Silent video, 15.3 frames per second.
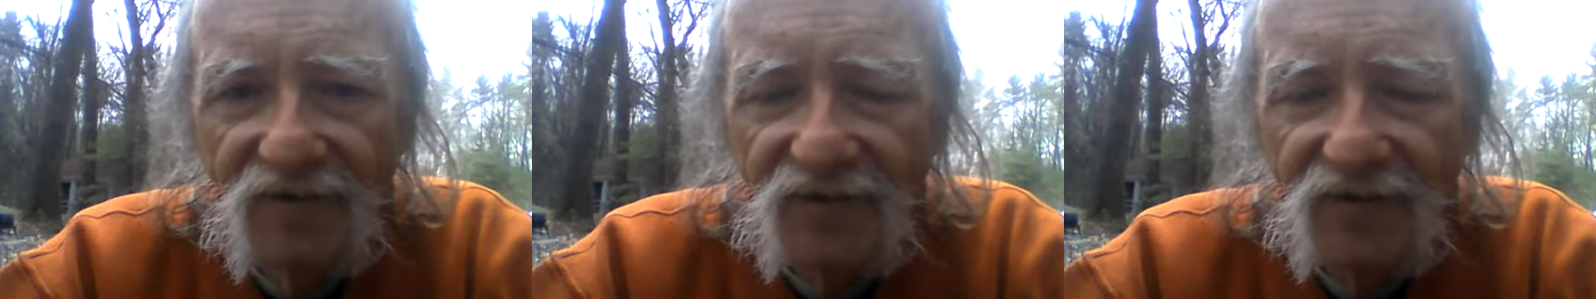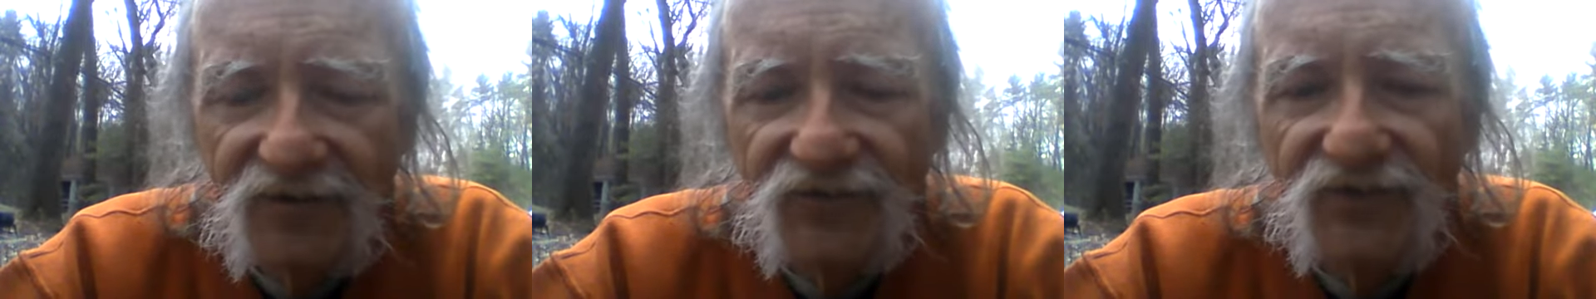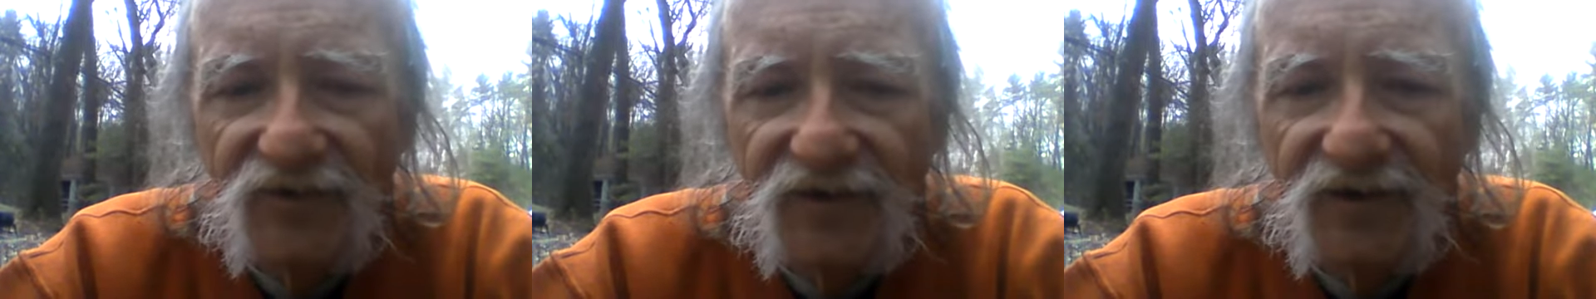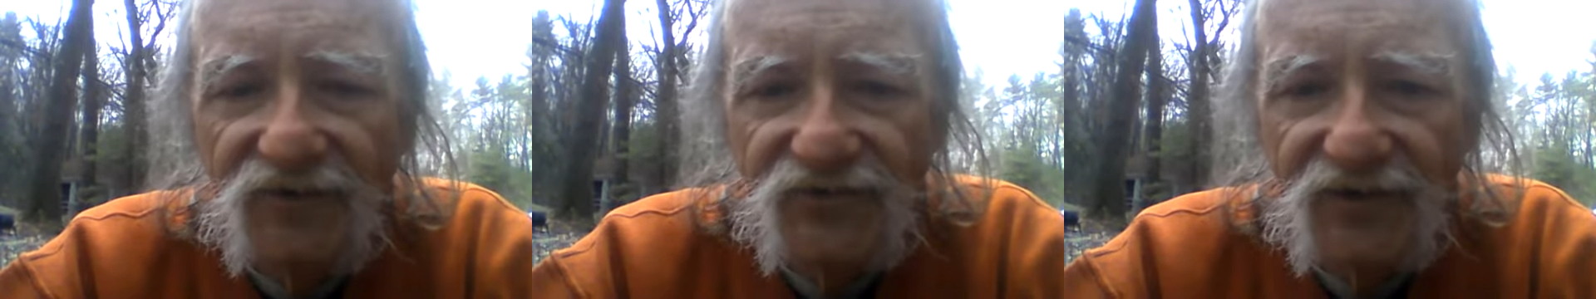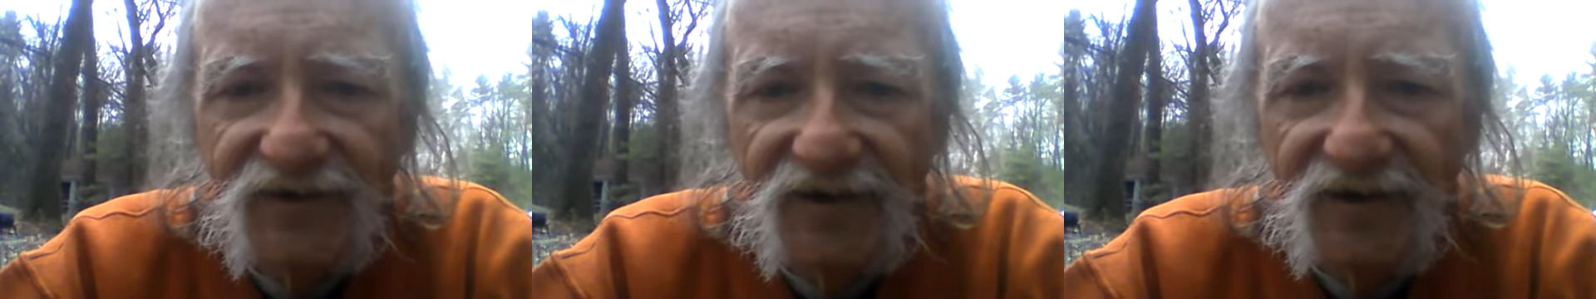He's an
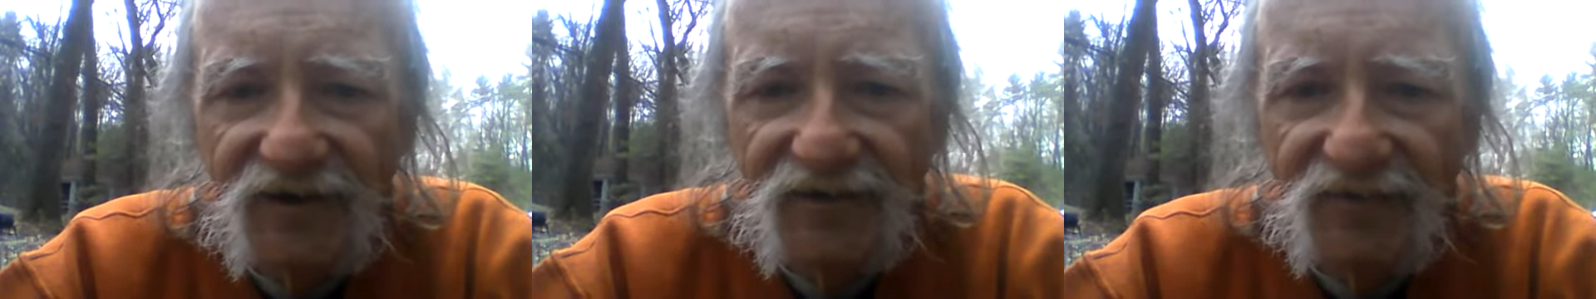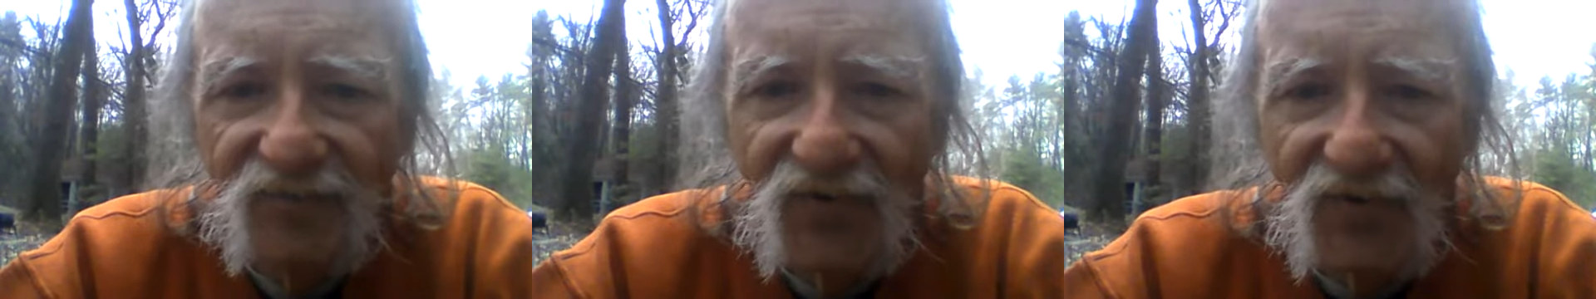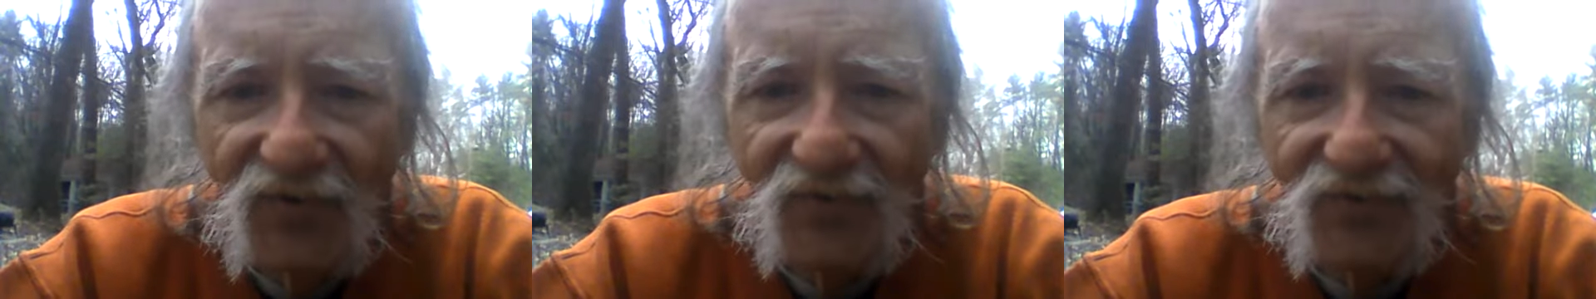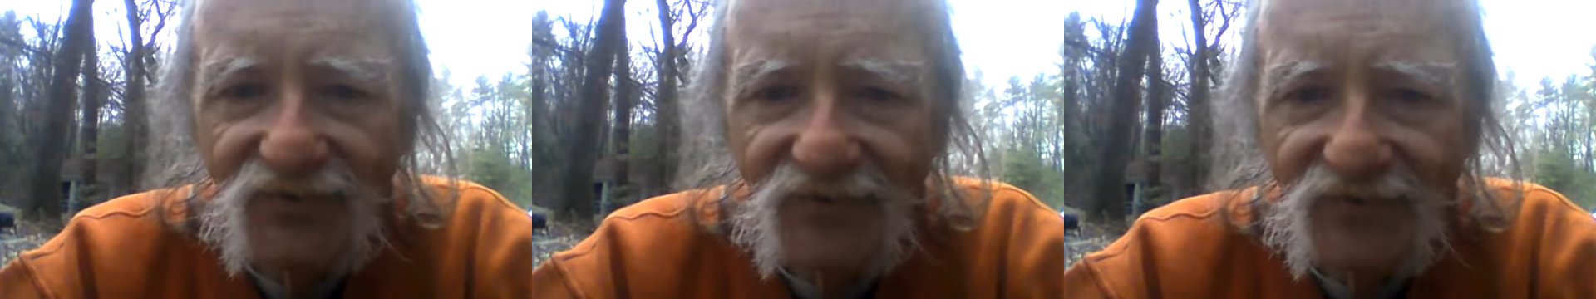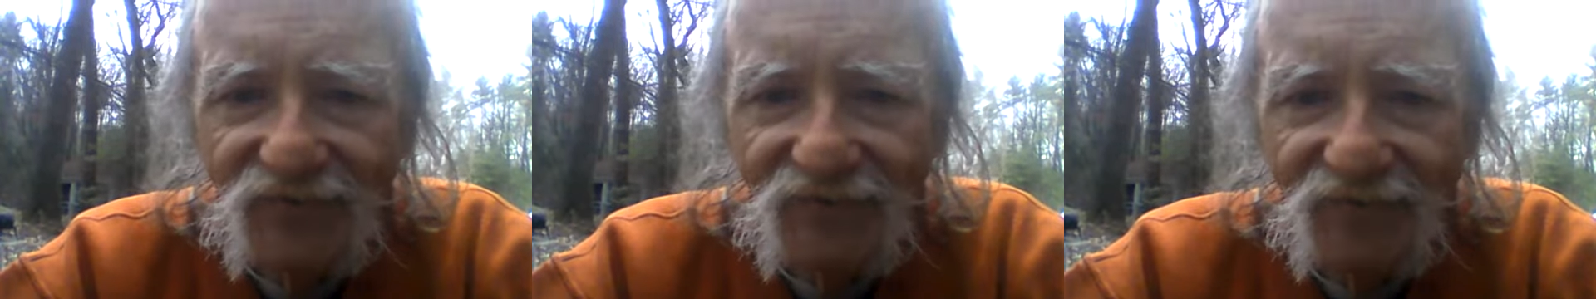educated
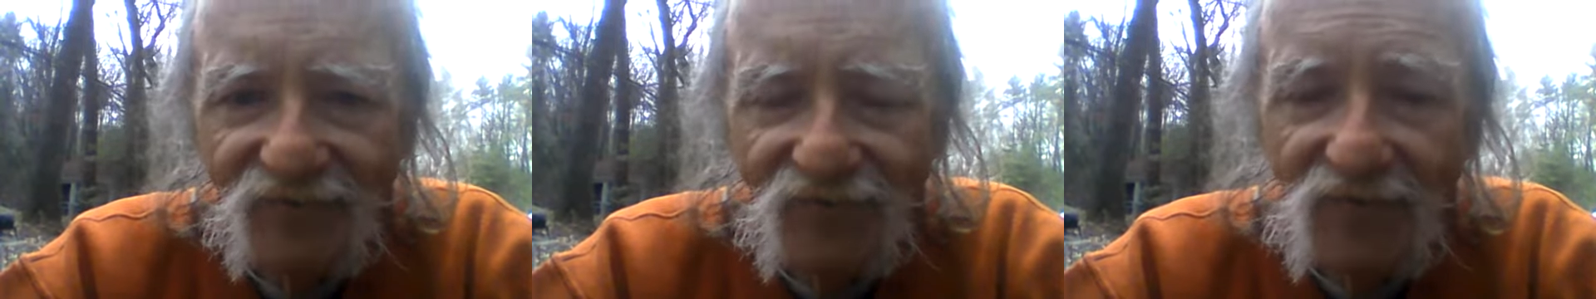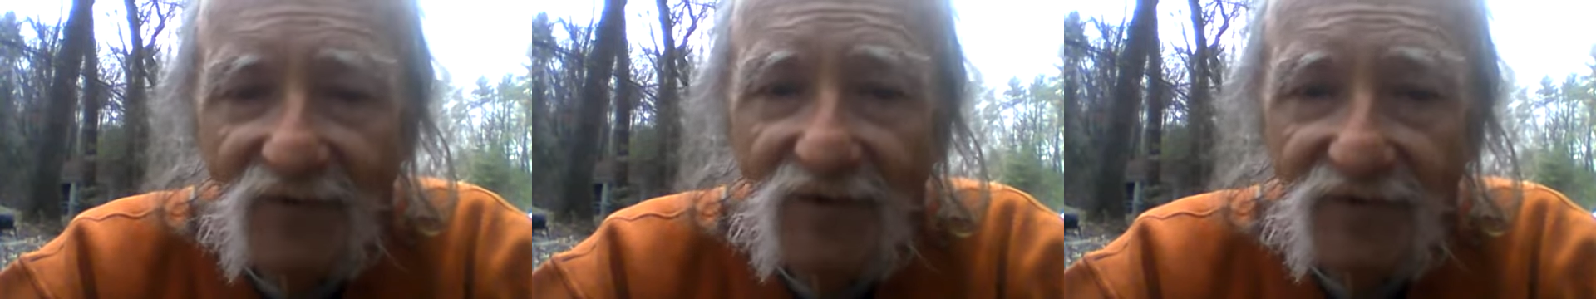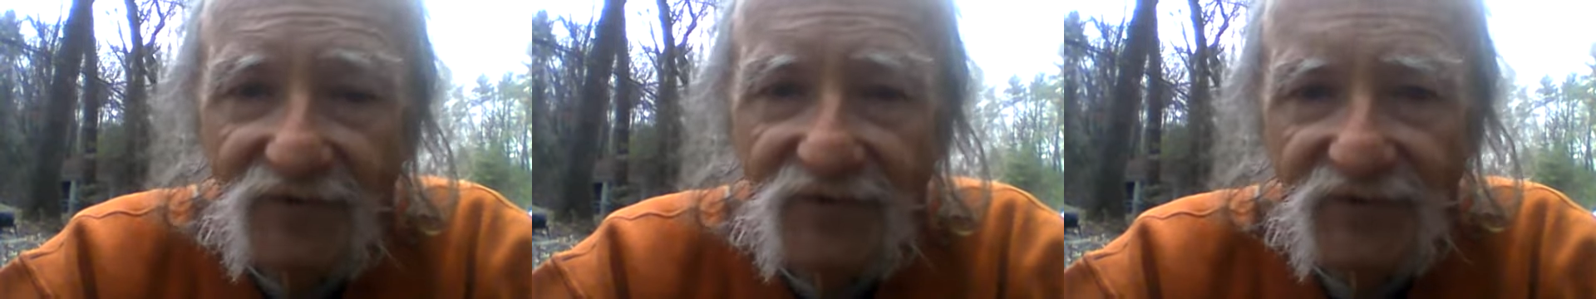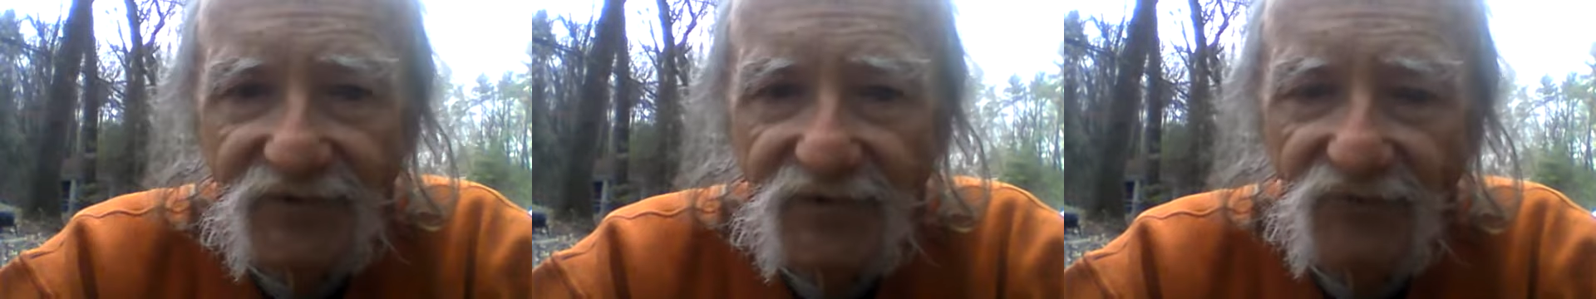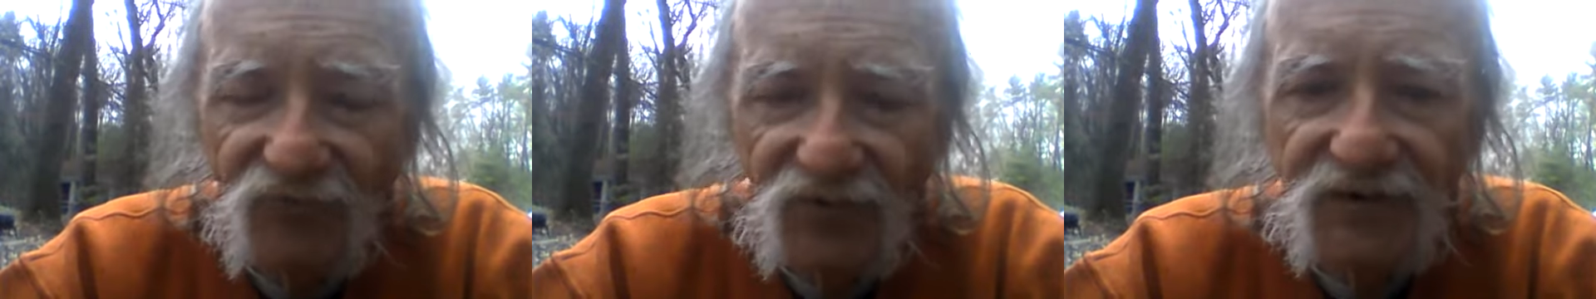person. He
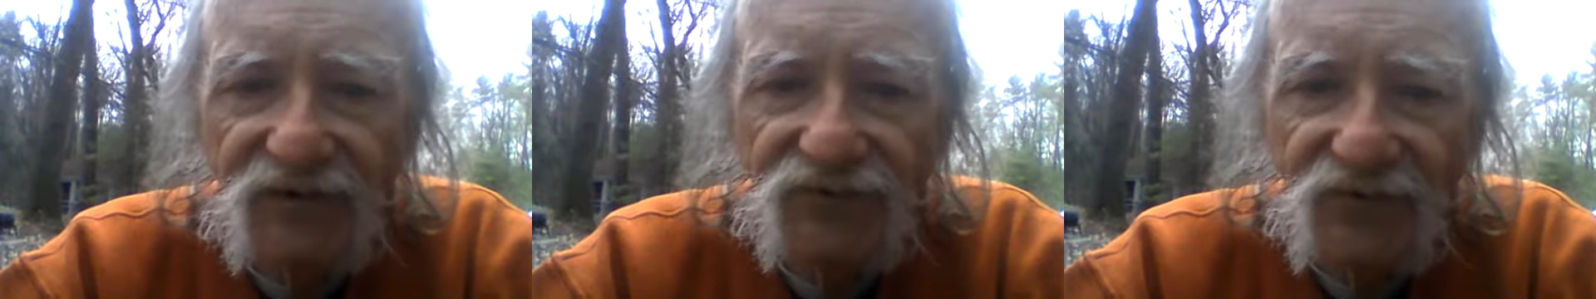can read